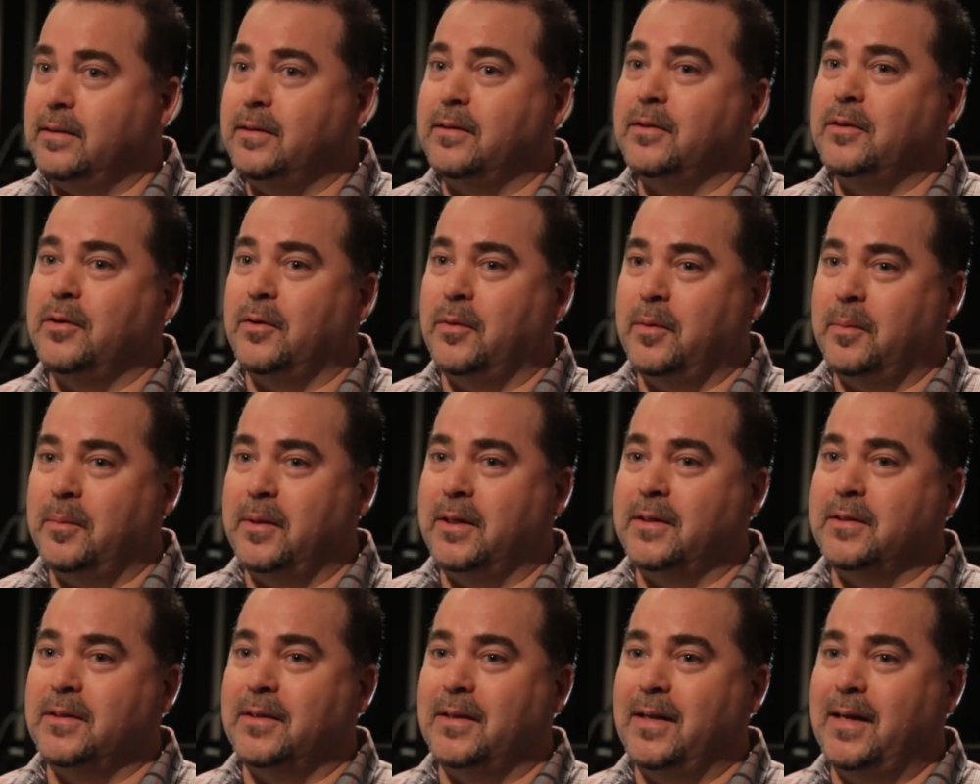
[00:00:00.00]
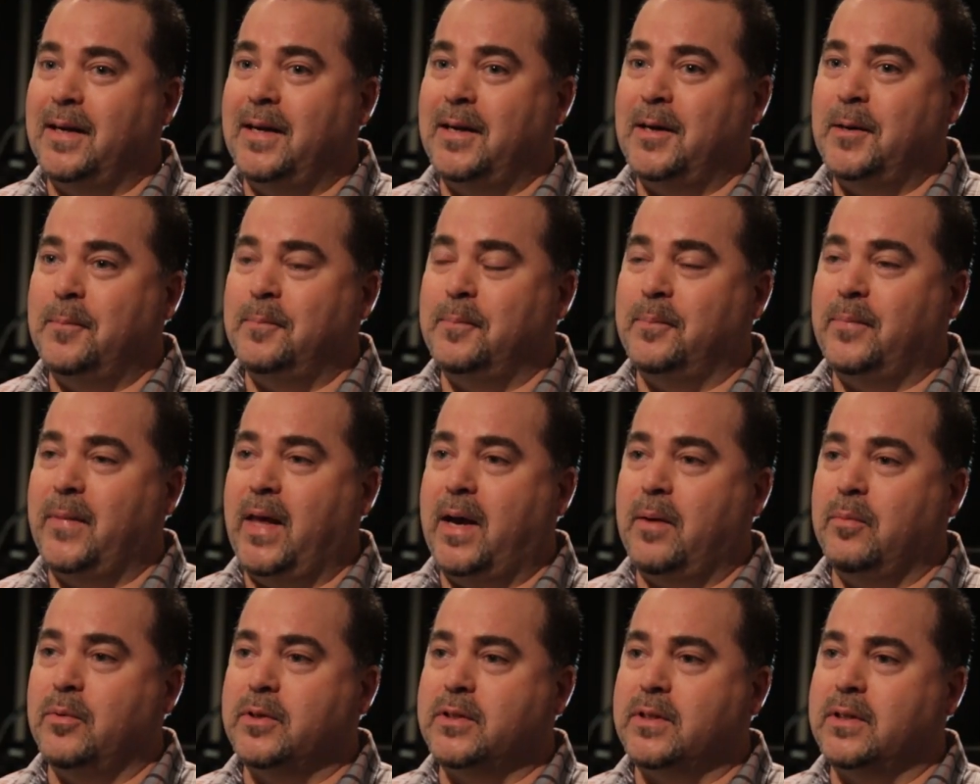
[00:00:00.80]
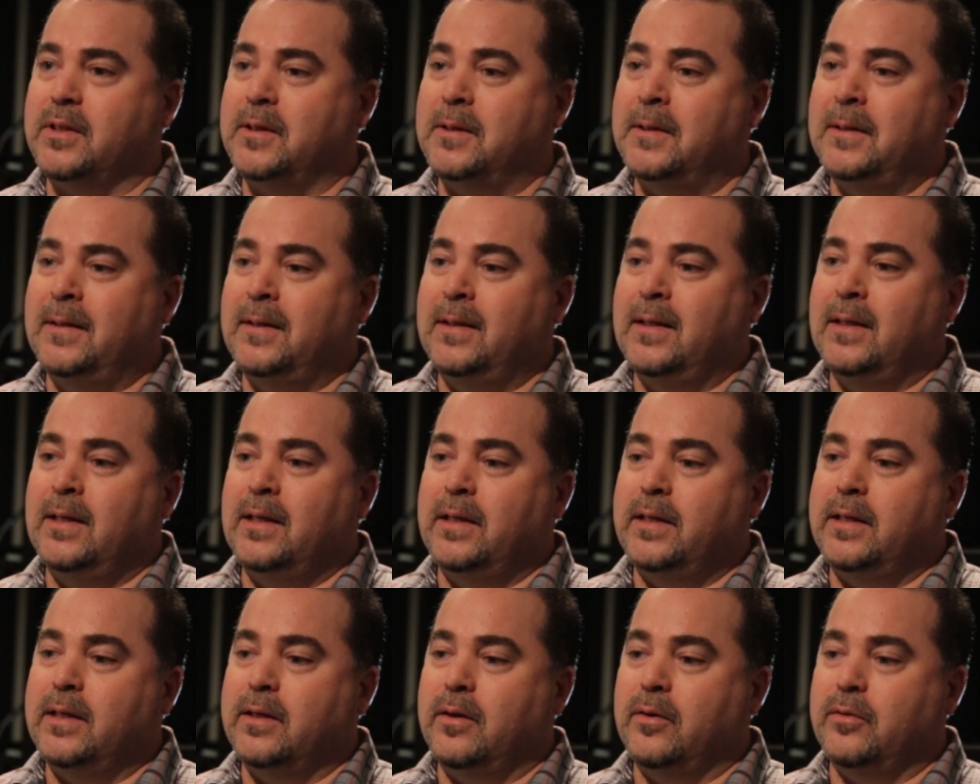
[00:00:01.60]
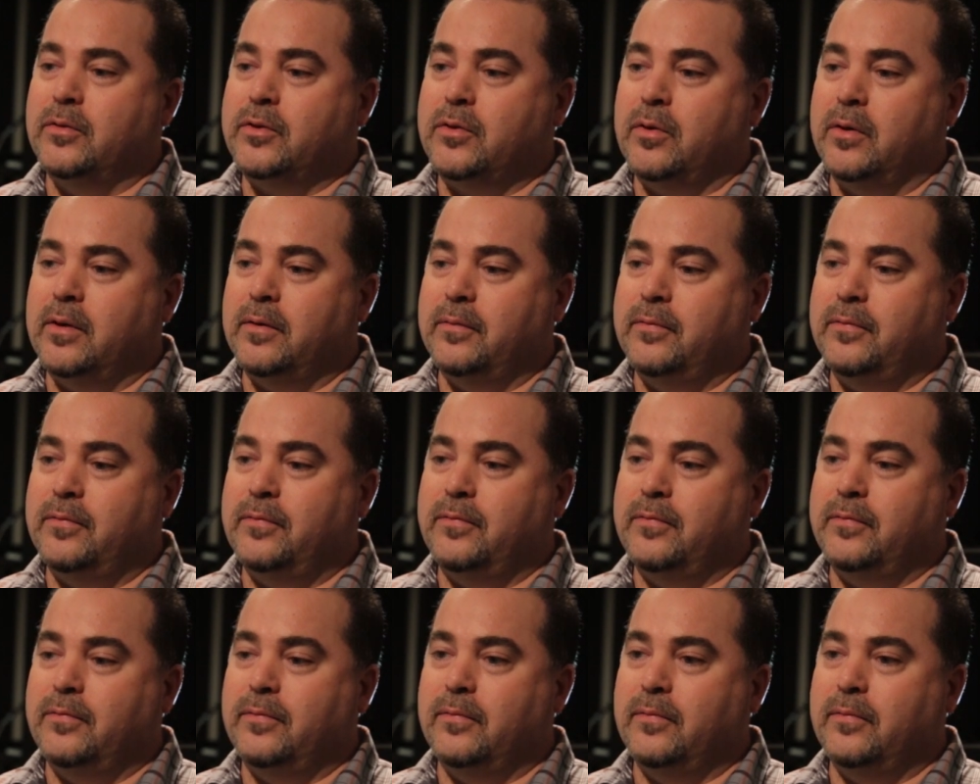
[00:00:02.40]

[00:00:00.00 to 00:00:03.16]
Do you know what I mean? That was a sort of